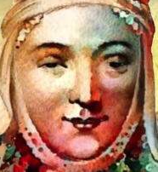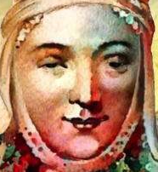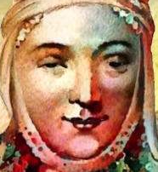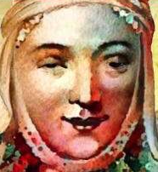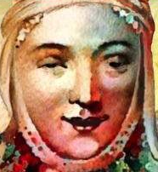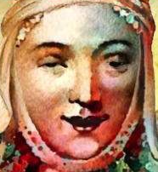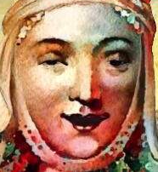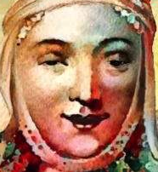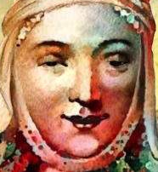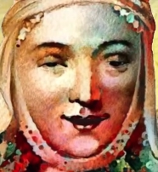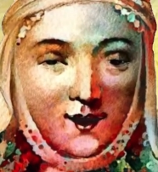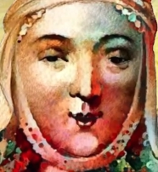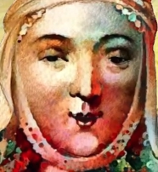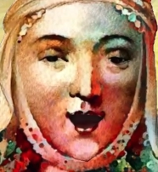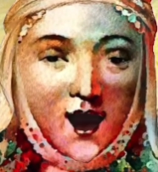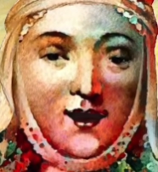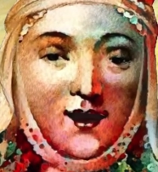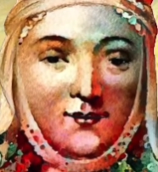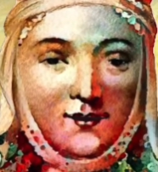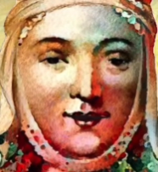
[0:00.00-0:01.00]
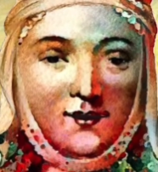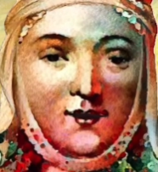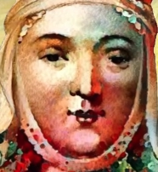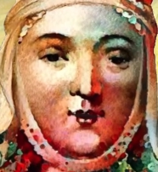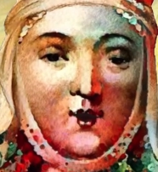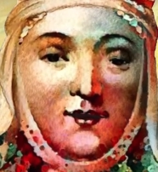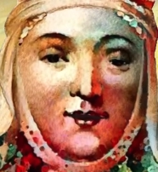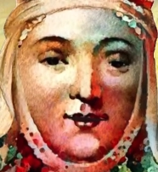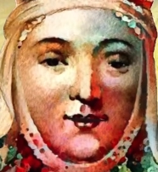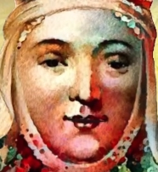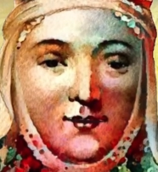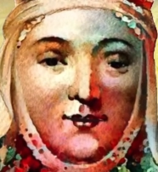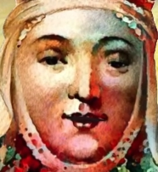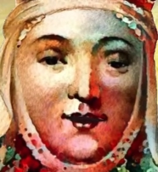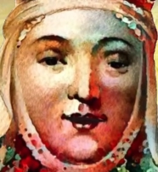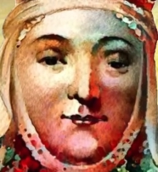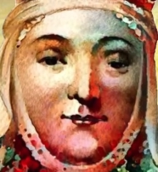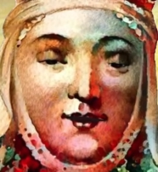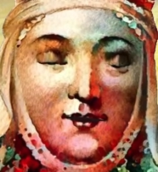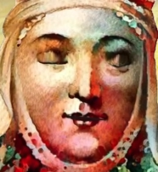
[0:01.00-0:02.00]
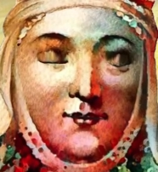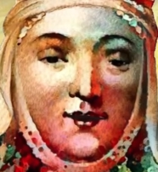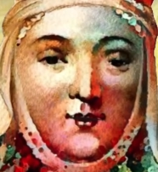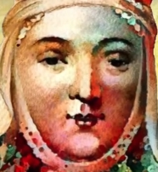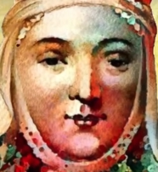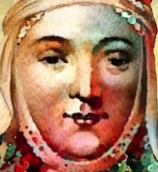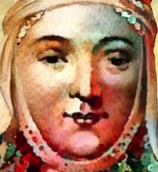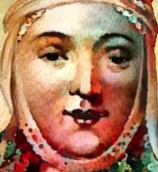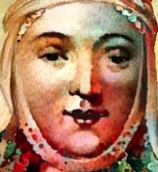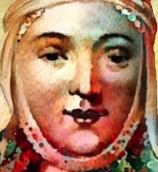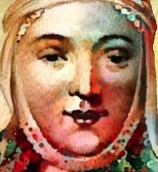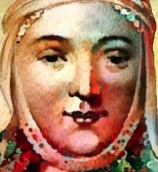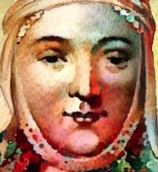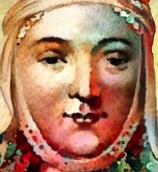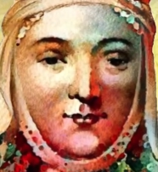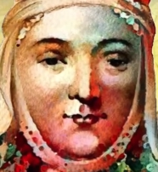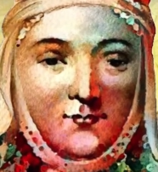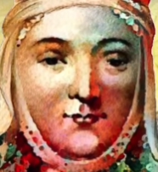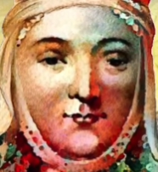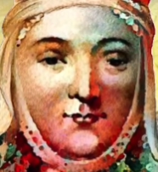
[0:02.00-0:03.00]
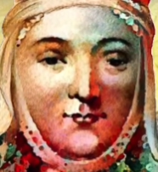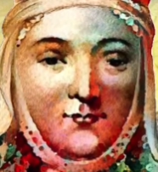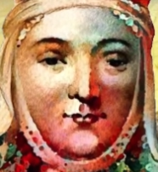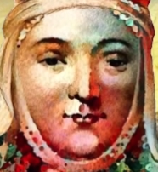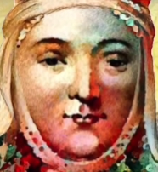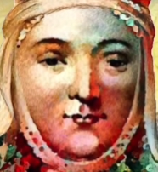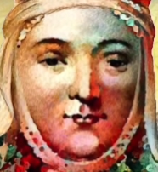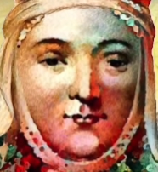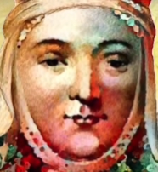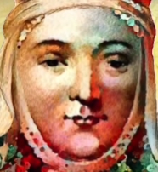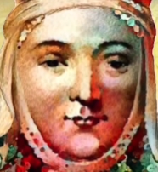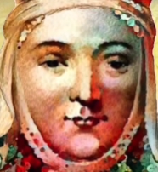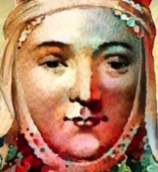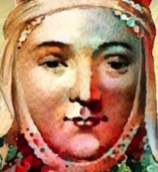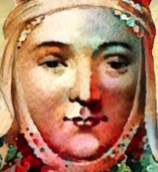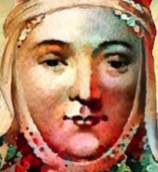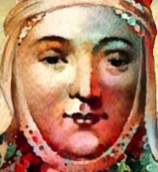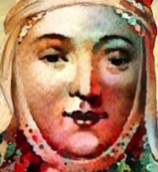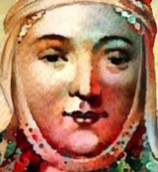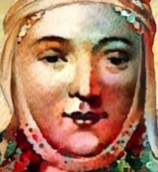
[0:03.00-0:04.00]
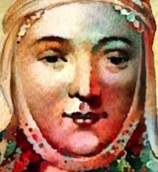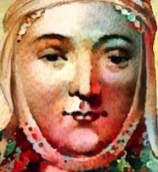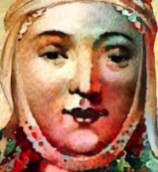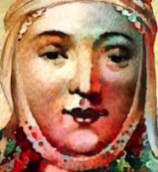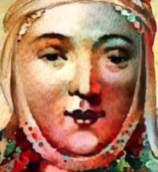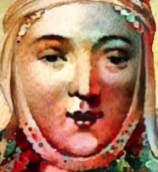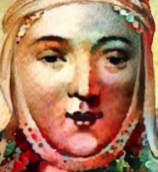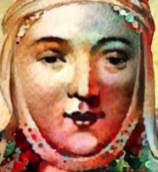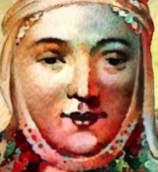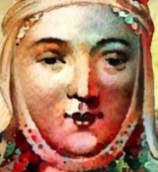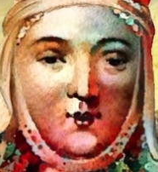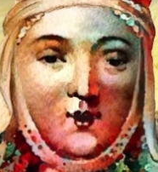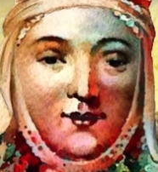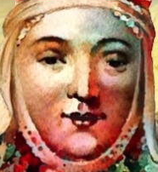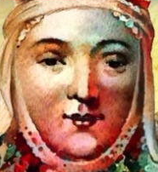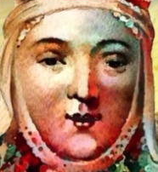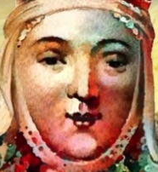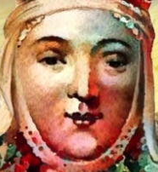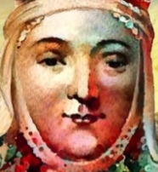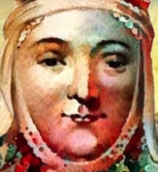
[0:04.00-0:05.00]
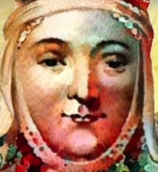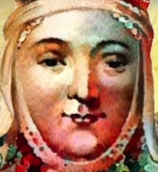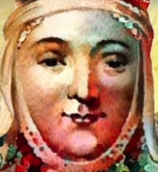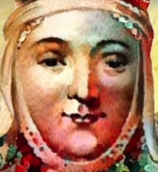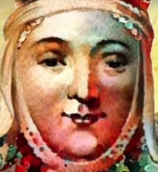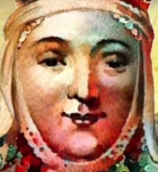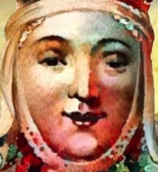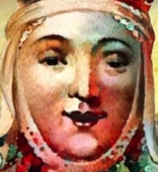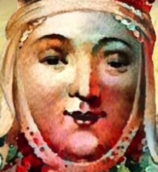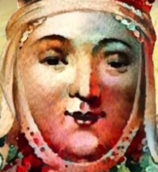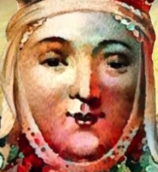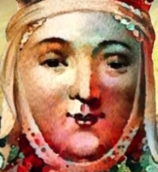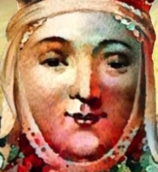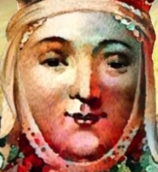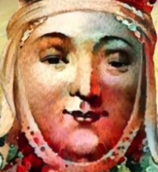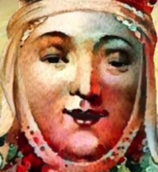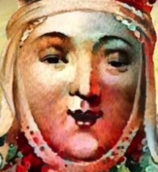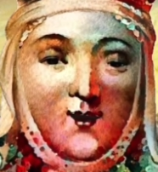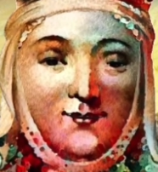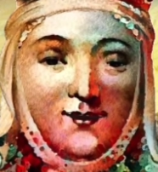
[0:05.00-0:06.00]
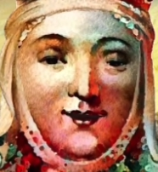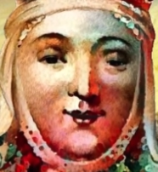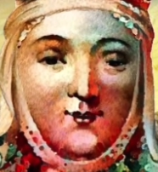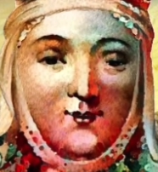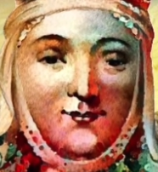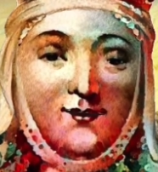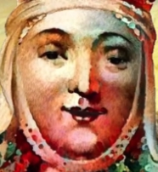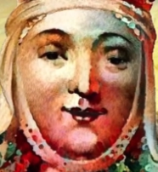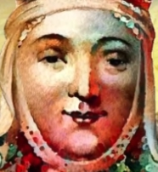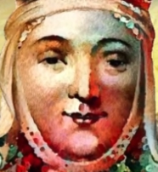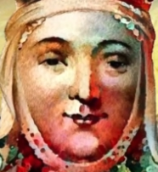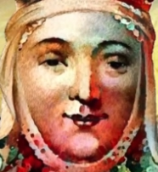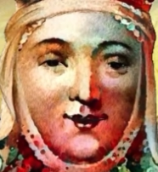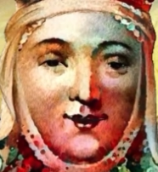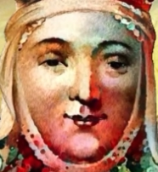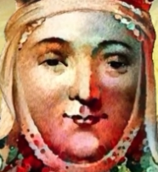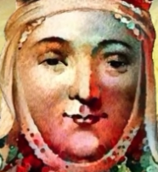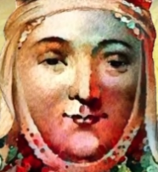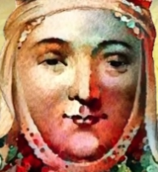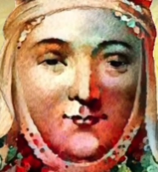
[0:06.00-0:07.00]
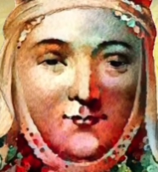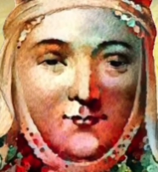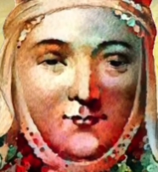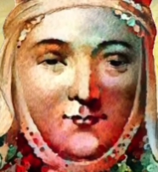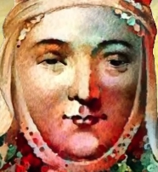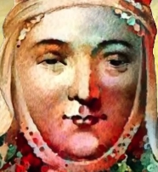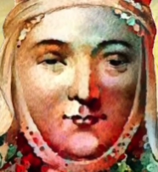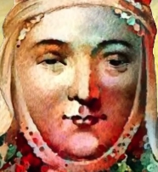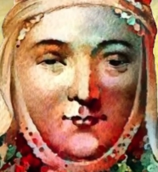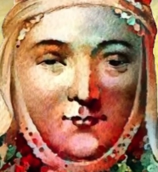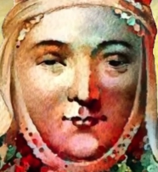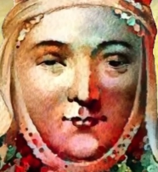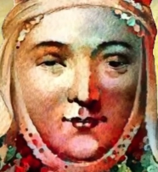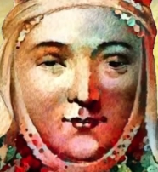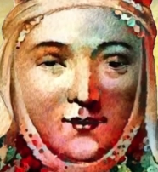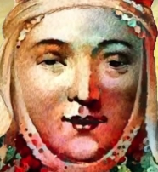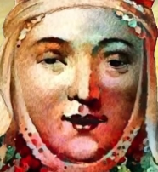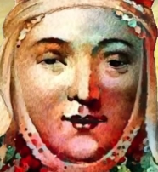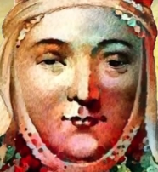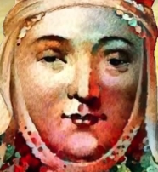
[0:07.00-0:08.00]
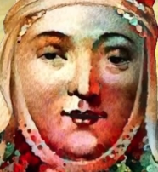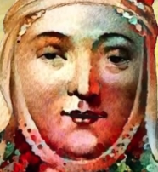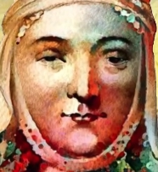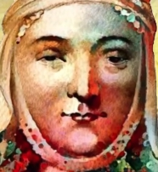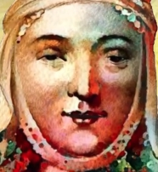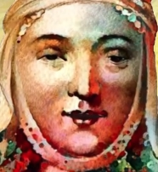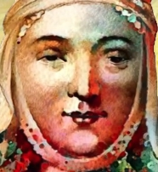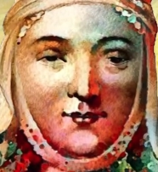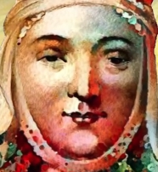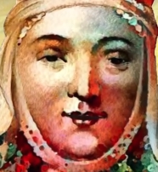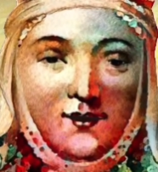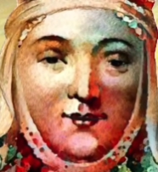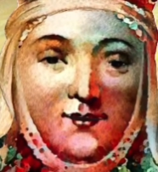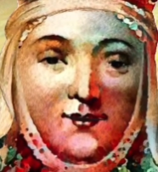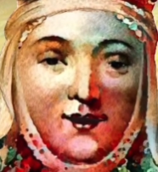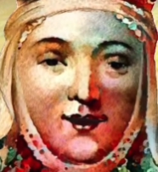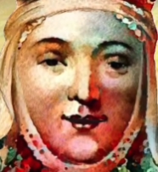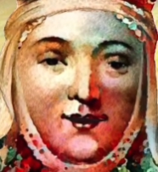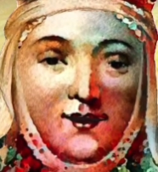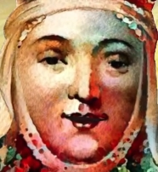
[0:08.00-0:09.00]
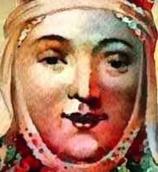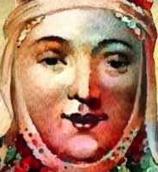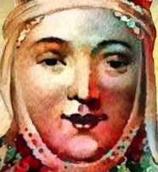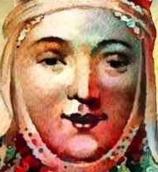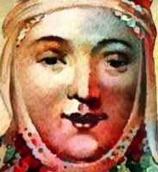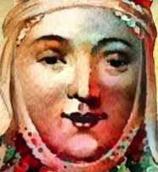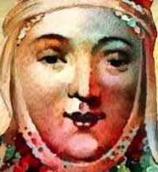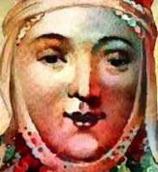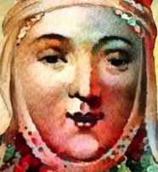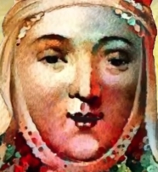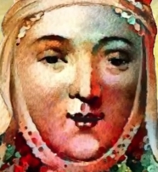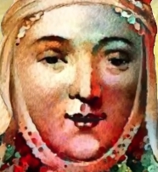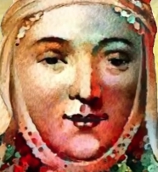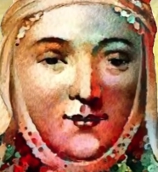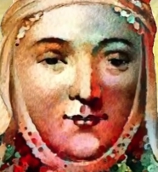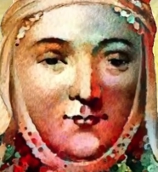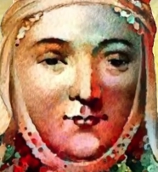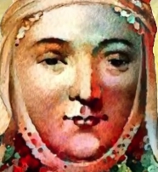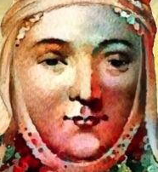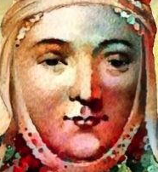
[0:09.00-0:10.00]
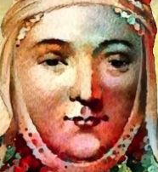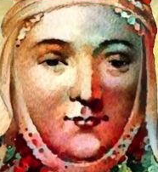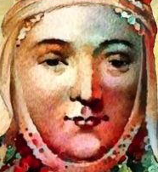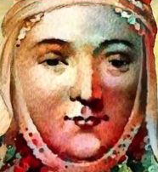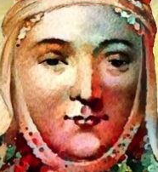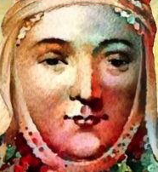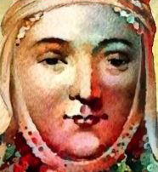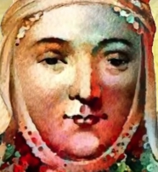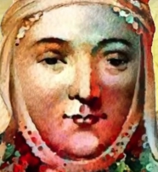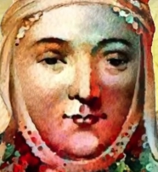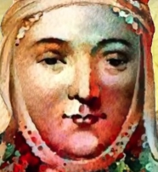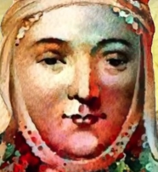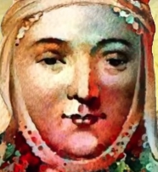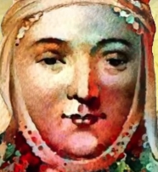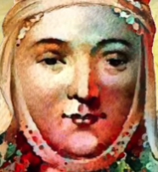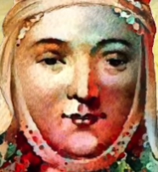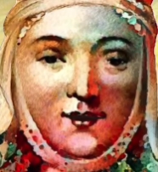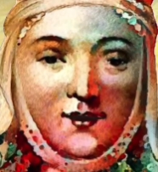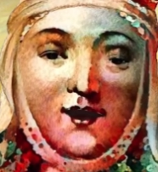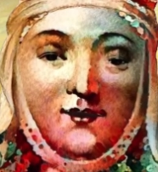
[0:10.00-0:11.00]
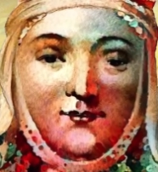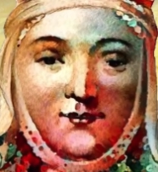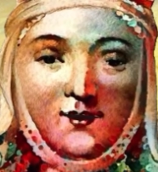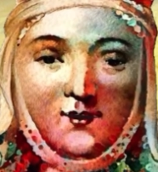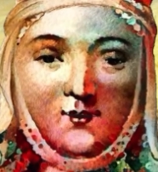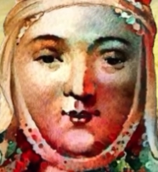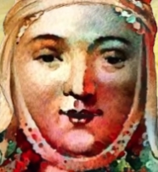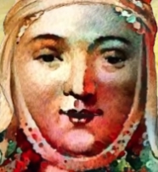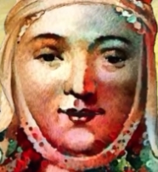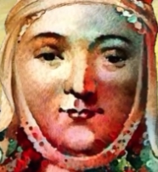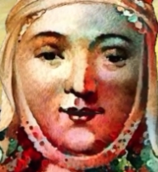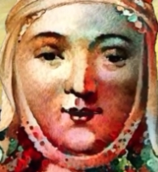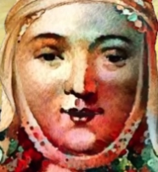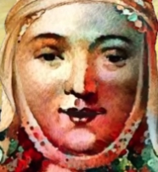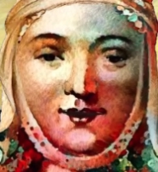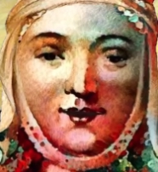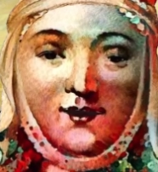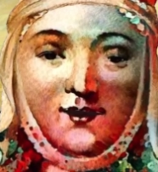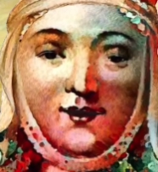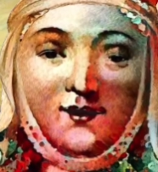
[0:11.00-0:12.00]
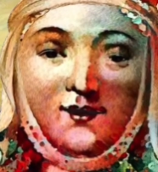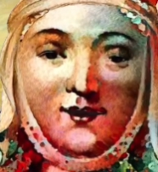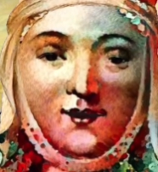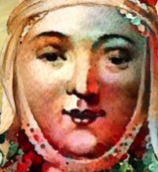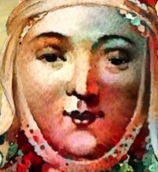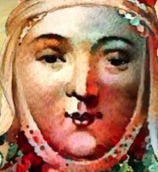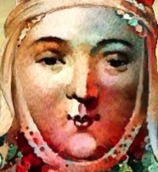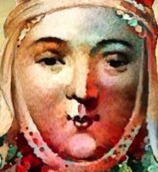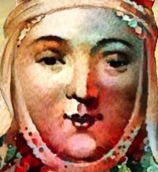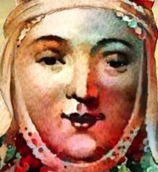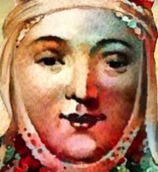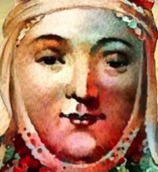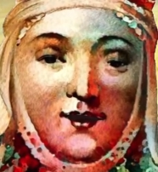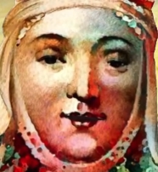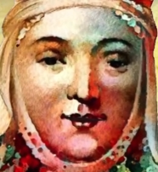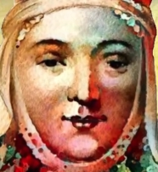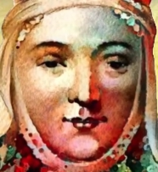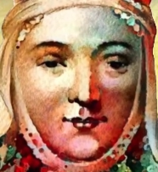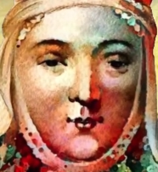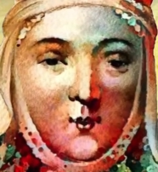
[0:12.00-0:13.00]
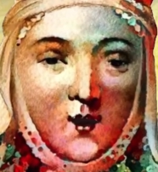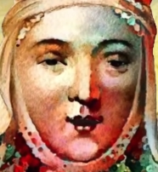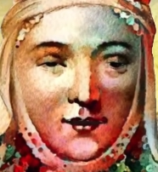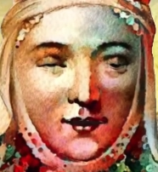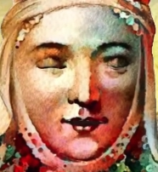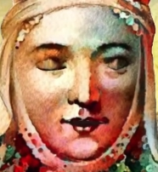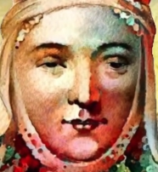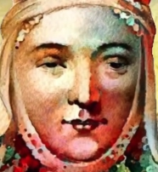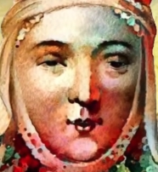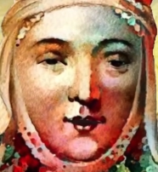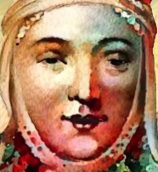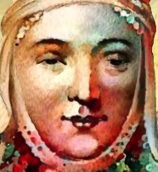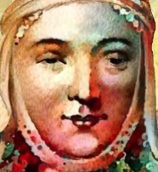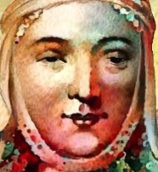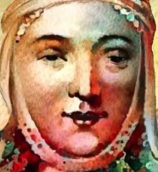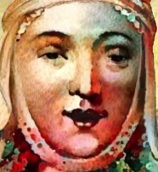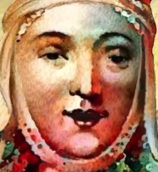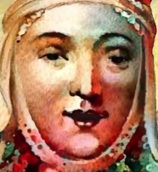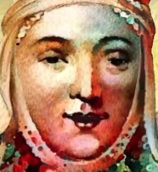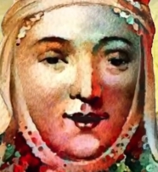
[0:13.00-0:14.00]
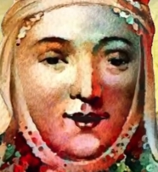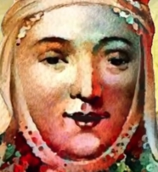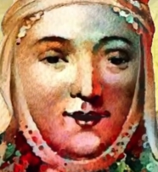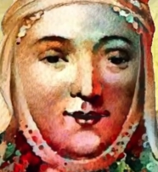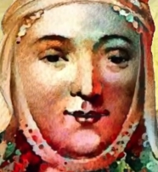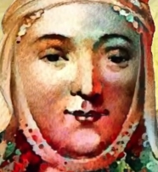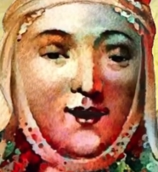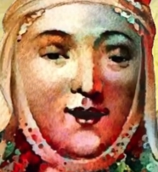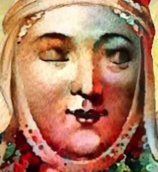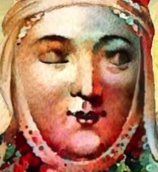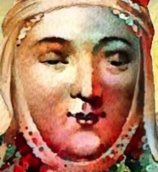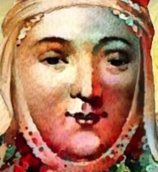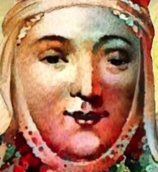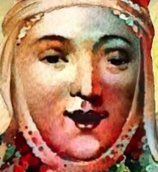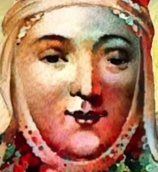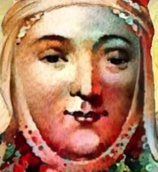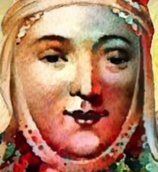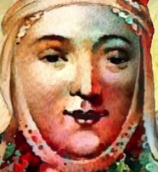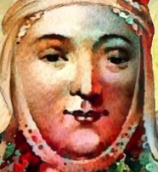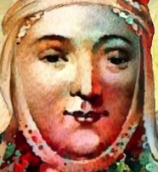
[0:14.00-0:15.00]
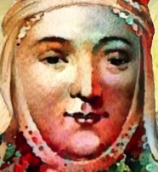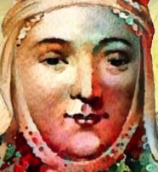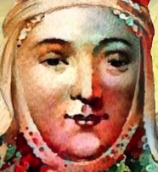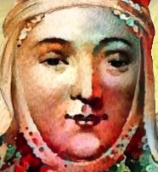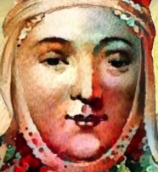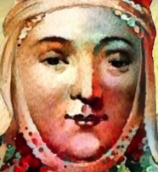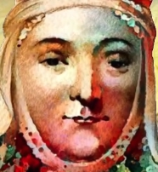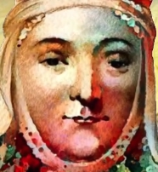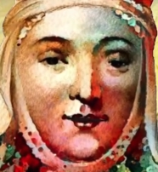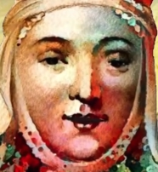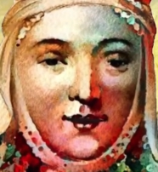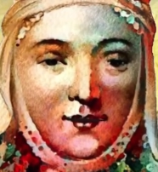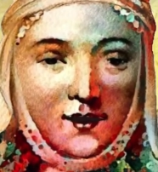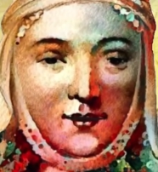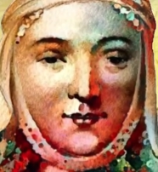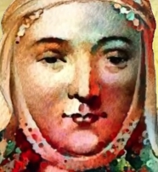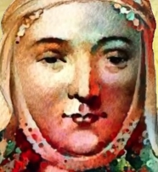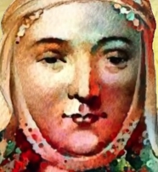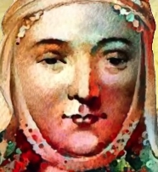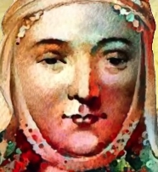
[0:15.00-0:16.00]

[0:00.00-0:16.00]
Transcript: Richard also died during my lifetime. In Caylus Chambreau, he was killed in a fight. It happened in 1199. Having to take so many of your loved ones to their grave is quite difficult for a mother.